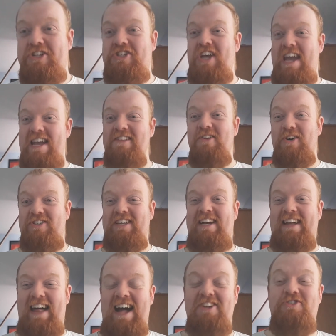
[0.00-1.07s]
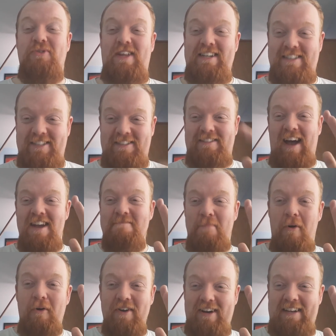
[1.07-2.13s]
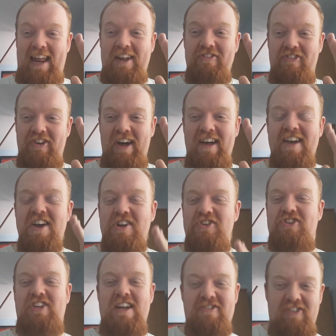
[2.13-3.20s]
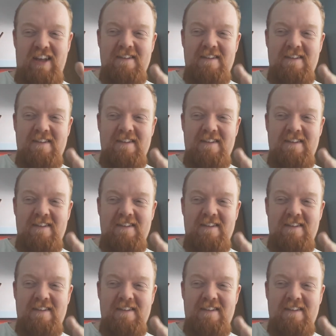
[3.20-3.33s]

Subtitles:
shit, he looks like an actual like cyborg ninja, just like